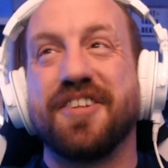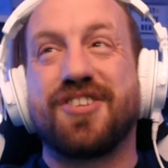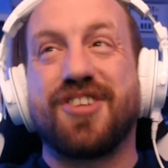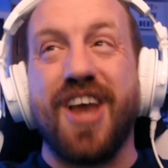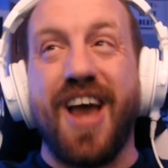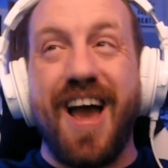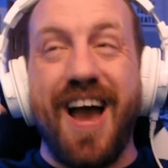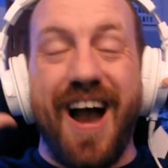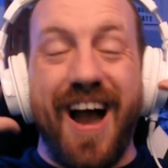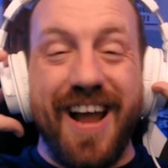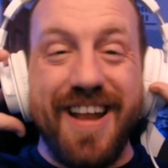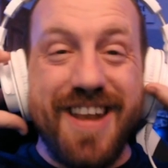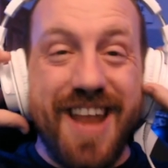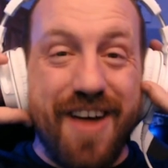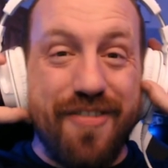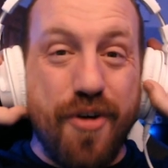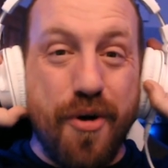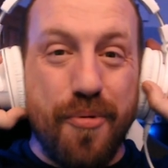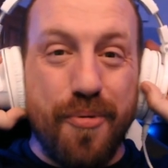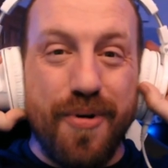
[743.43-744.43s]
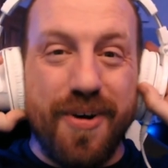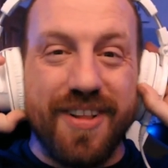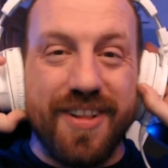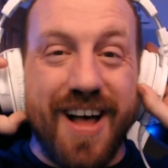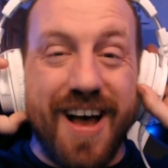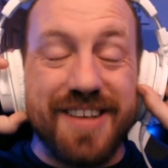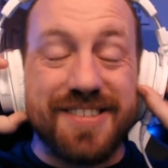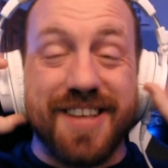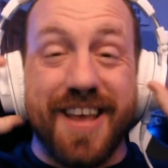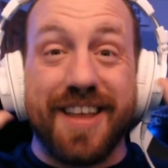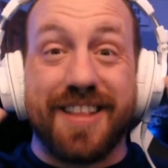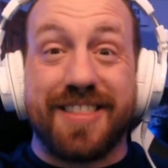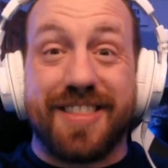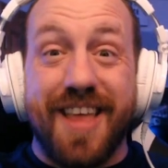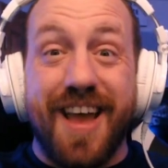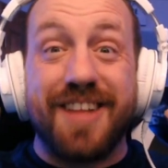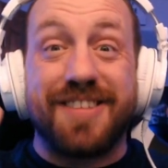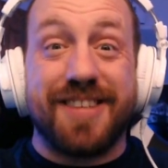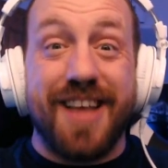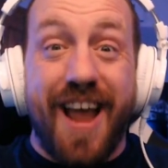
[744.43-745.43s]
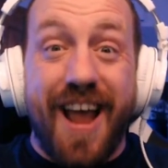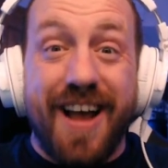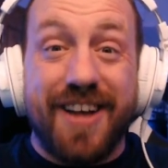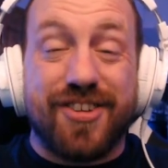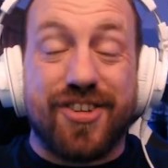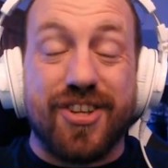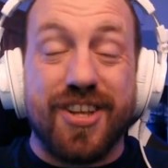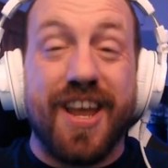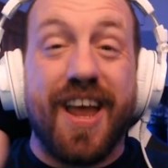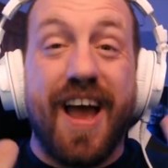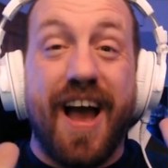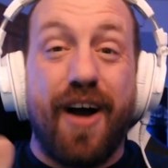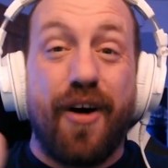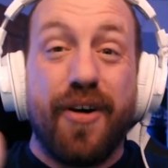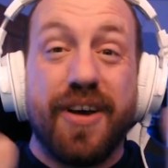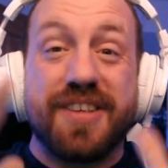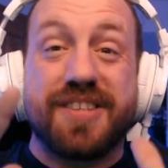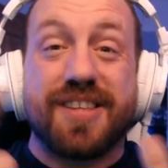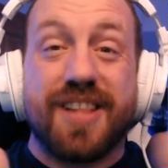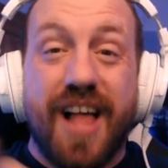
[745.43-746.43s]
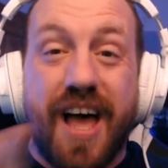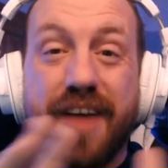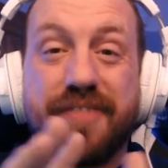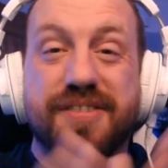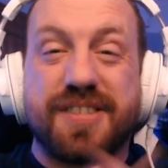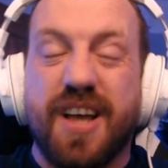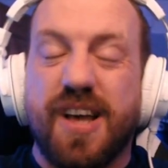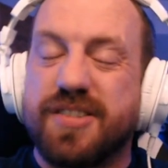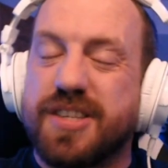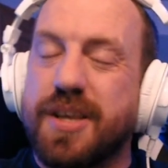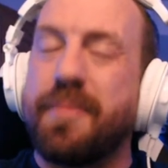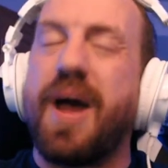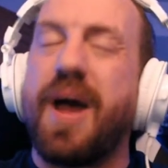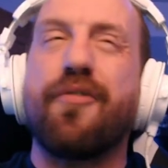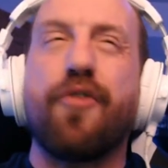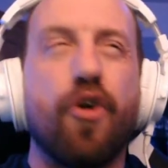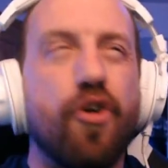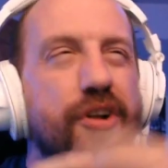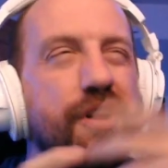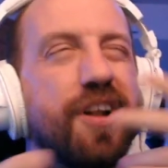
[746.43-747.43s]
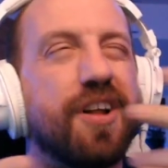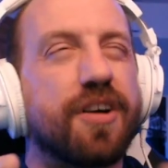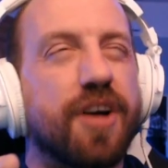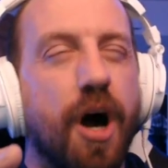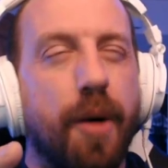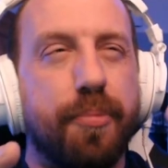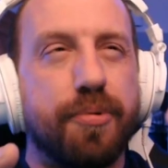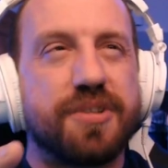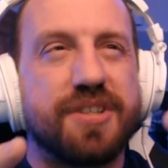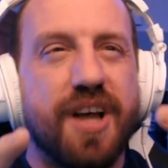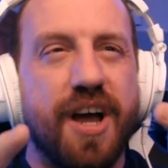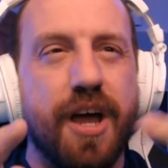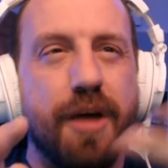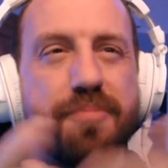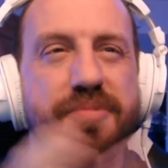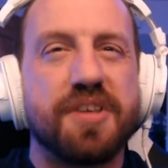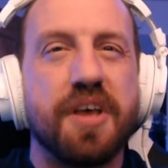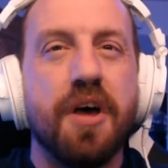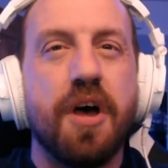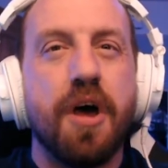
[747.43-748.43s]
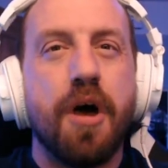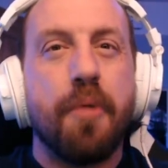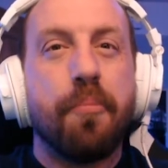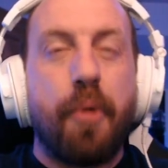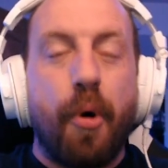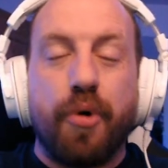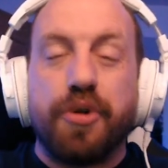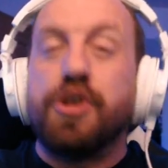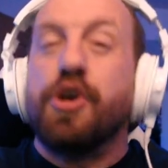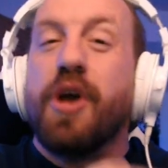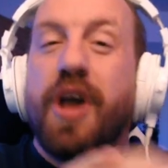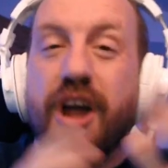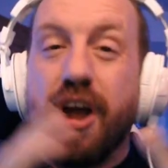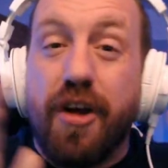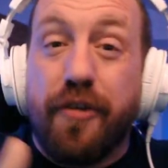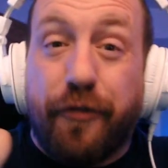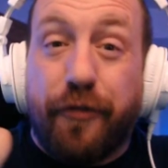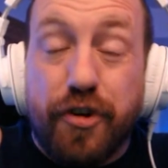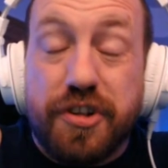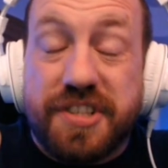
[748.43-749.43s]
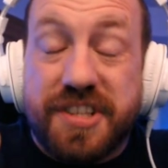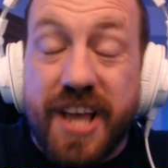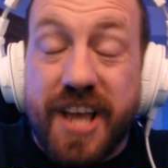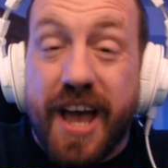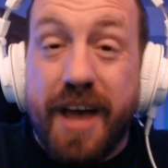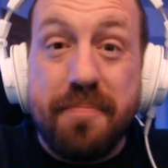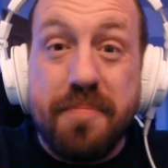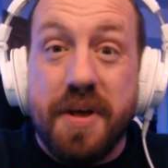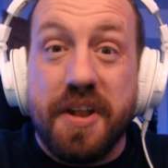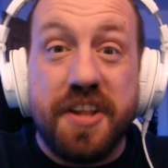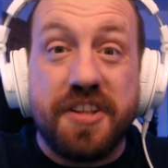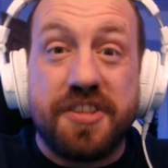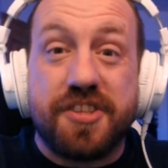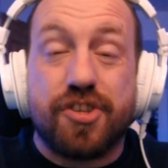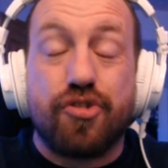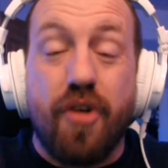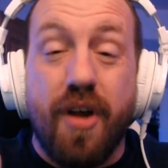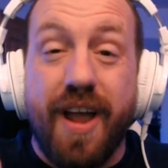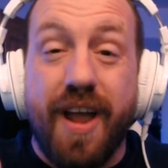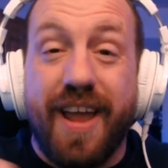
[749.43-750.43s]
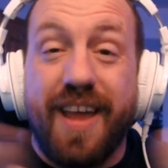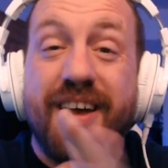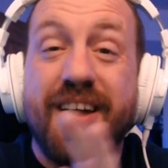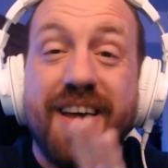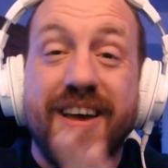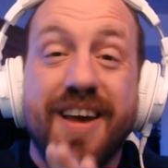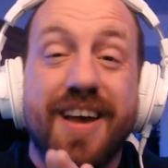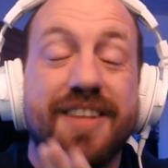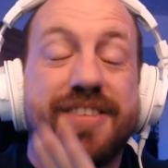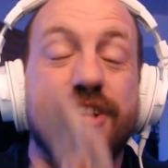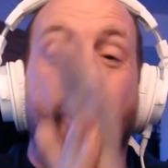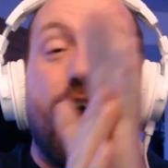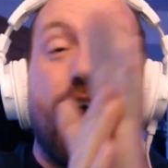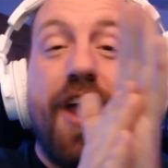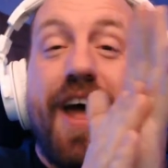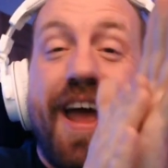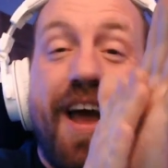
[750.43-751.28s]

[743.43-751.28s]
Chat, I never realized, like, that's actually how his laugh sounds. I mean, I've heard it a couple times, but when you hear it for 10 minutes straight, it's on